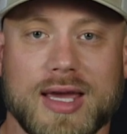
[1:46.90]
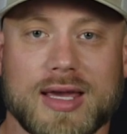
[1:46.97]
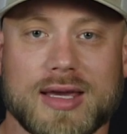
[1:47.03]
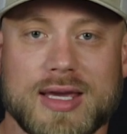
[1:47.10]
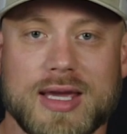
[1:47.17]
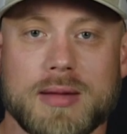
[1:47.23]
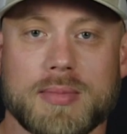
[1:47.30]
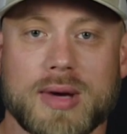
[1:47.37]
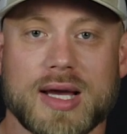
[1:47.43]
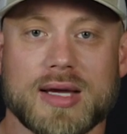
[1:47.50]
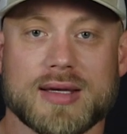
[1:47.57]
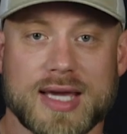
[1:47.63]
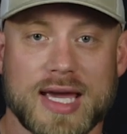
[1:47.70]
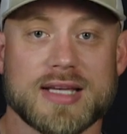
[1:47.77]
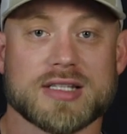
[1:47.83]
and keep my
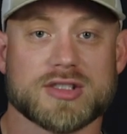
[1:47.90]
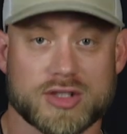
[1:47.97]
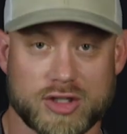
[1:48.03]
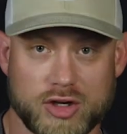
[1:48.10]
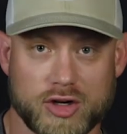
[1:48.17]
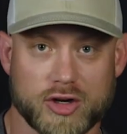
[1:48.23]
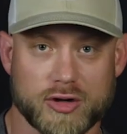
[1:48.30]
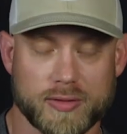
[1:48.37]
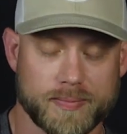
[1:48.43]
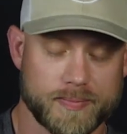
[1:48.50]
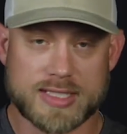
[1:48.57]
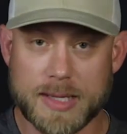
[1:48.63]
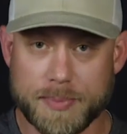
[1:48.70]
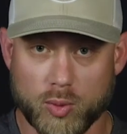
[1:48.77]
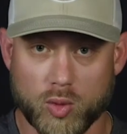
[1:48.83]
case secure.
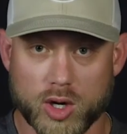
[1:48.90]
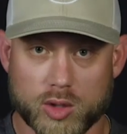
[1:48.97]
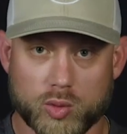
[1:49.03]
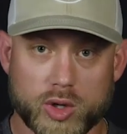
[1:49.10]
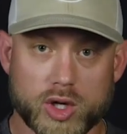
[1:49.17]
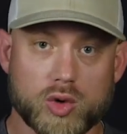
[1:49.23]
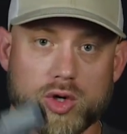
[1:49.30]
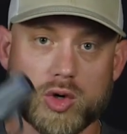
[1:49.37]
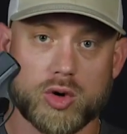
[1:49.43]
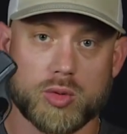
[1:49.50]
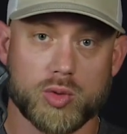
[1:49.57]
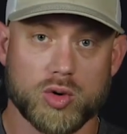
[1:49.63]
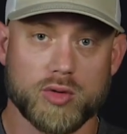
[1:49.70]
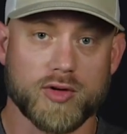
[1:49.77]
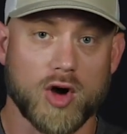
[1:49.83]
Step 1, we're going to
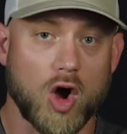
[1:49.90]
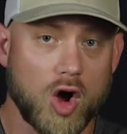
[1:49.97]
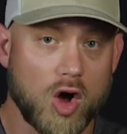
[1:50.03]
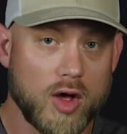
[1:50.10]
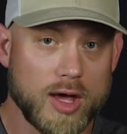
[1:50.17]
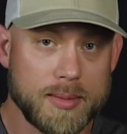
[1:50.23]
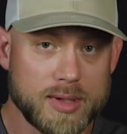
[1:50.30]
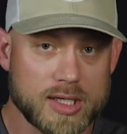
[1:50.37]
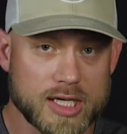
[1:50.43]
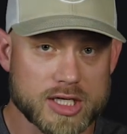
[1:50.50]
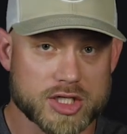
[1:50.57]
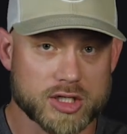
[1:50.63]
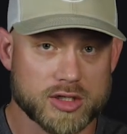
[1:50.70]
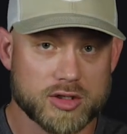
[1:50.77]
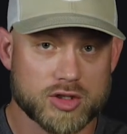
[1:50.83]
remove all
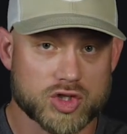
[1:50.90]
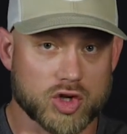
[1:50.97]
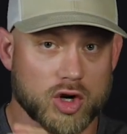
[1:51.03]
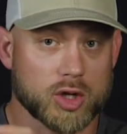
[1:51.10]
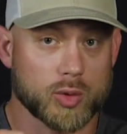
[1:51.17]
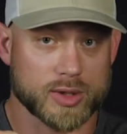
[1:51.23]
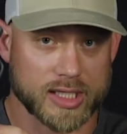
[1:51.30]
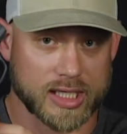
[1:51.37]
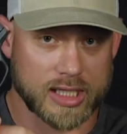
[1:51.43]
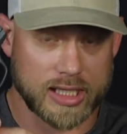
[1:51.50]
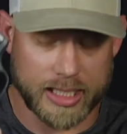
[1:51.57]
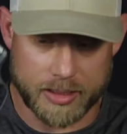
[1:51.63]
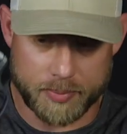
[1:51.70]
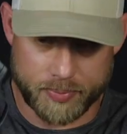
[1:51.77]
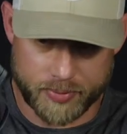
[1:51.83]
ammunition starting with the
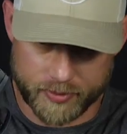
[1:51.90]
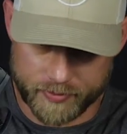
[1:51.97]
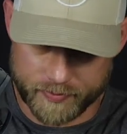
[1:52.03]
clip.